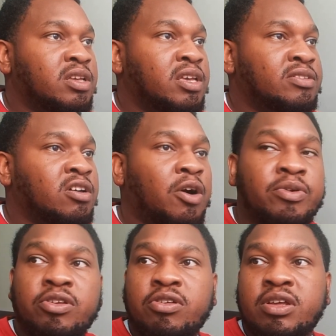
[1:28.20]
Darwin
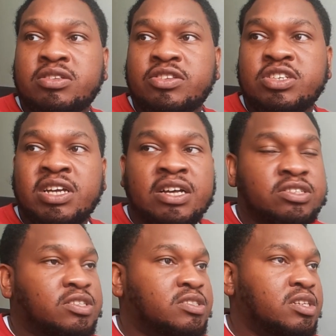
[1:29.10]
Nunez, as you guys
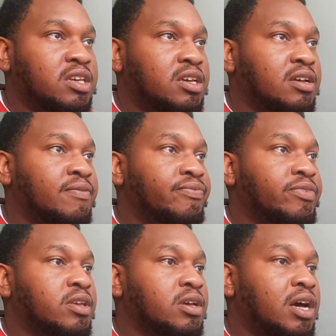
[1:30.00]
can see here,
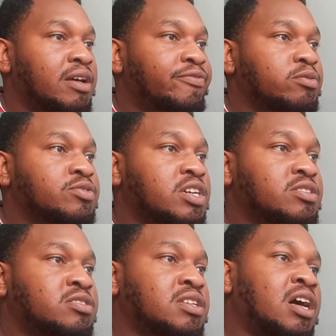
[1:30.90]
Anfield Sector
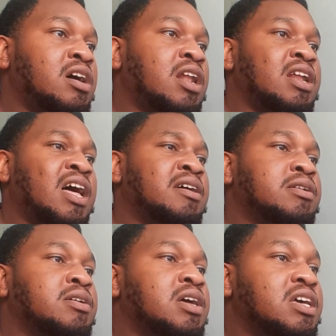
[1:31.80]
says Al Hilal
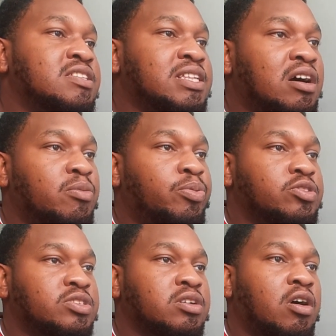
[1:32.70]
is now
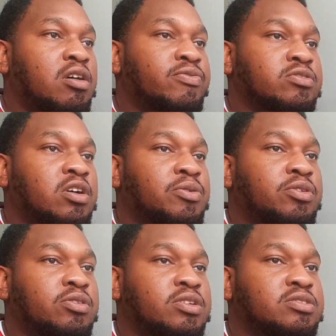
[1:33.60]
pushing hard for Darwin
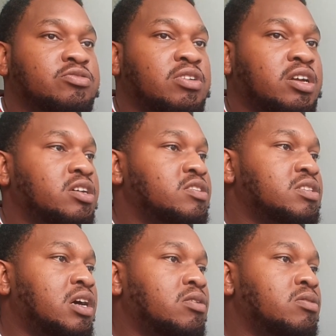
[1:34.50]
Nunez. The striker is
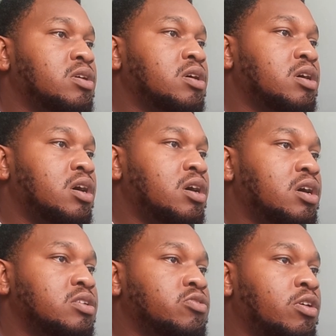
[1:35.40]
now
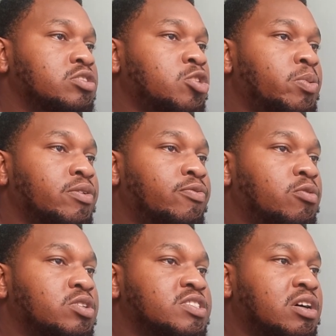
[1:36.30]
the hottest topic for
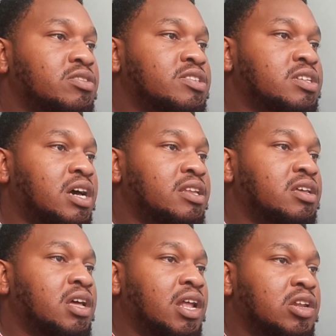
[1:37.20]
the Saudi side.
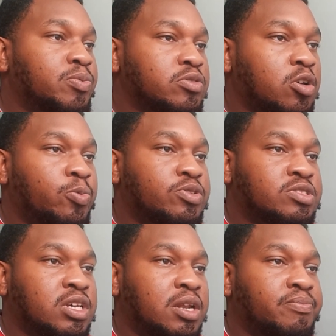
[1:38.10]
Liverpool's open to
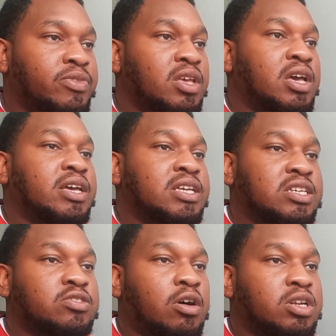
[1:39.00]
sell him. He's
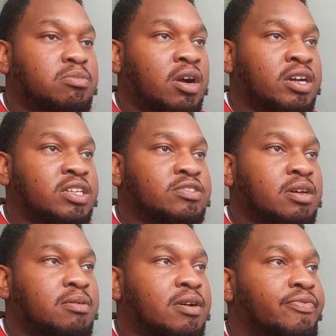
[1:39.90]
on the market this
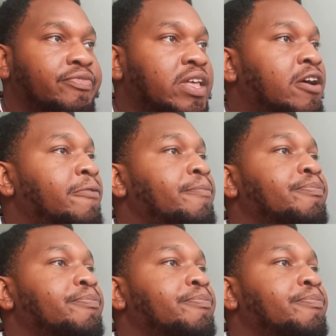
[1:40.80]
summer. Now,